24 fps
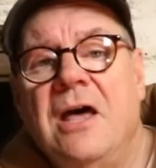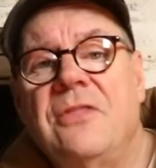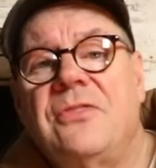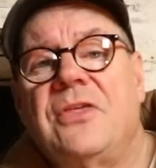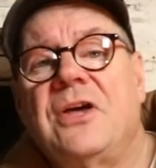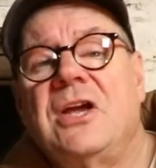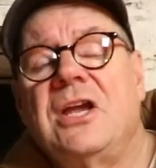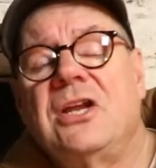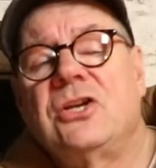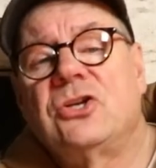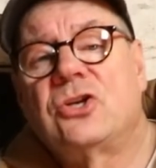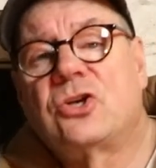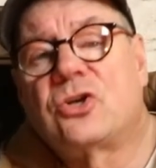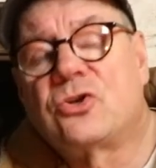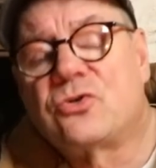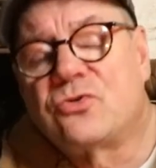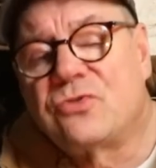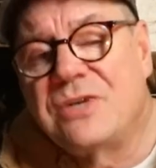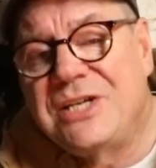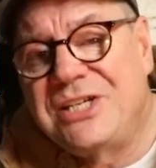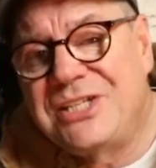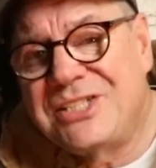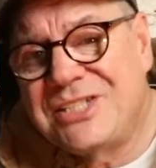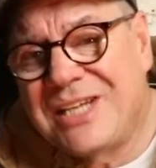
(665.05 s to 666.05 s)
that
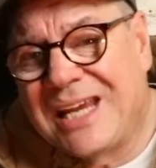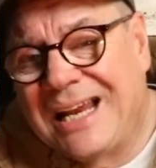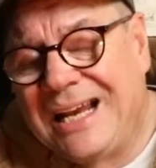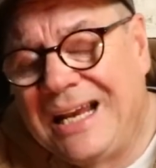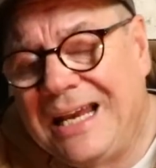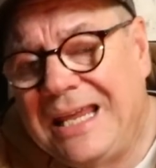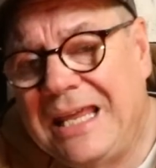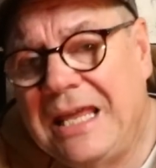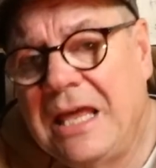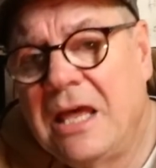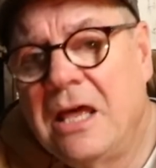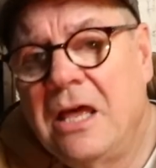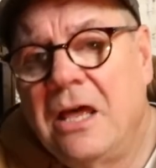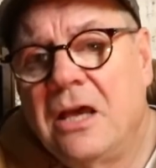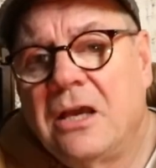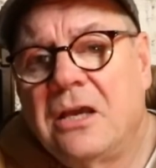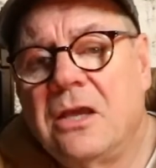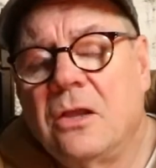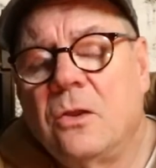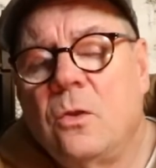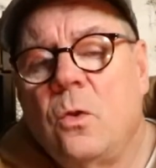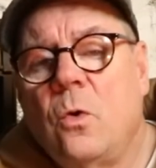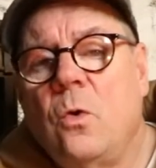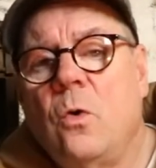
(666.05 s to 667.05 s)
increasingly
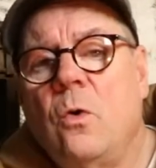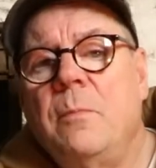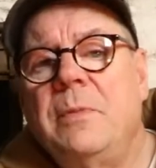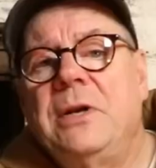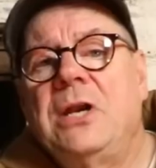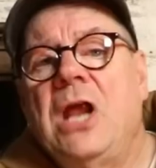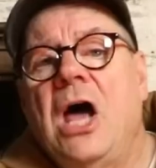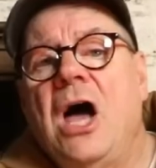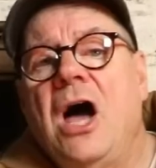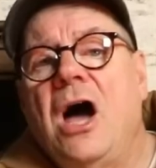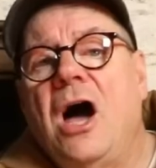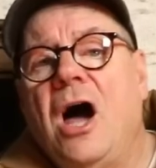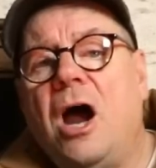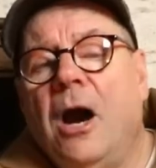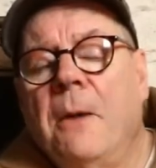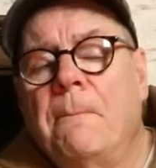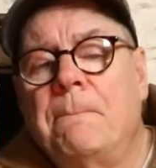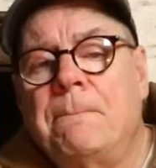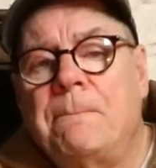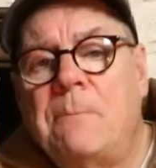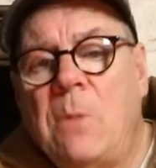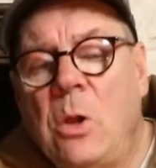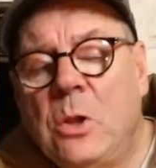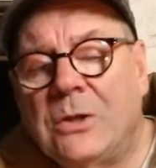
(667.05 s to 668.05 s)
Kilchoman are
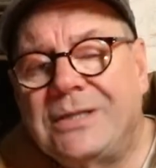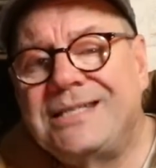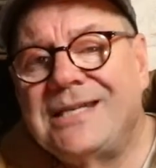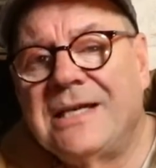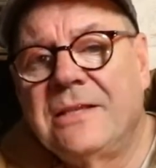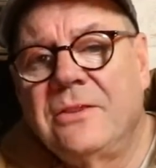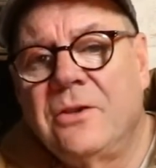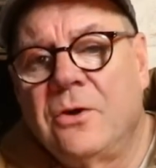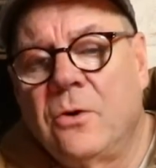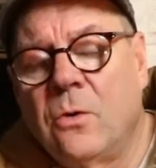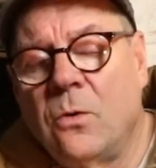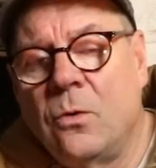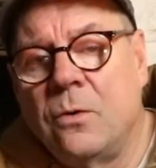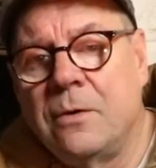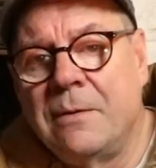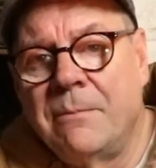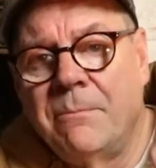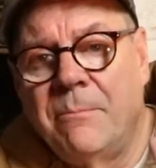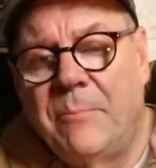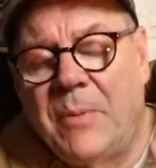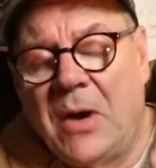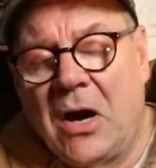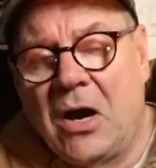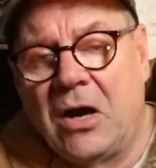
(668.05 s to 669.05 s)
malting their
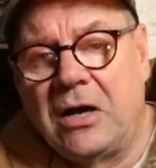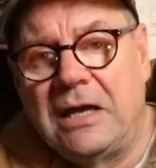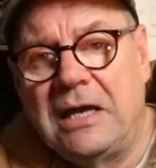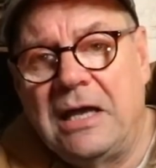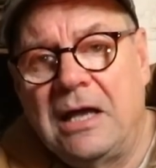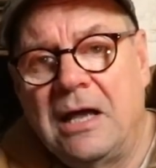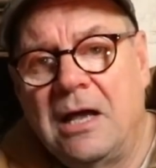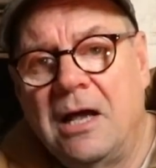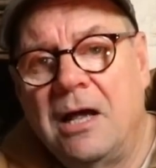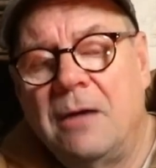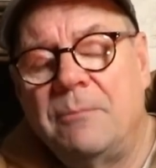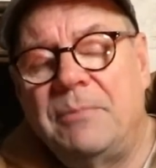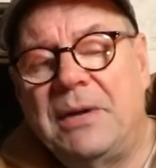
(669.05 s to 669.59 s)
own barley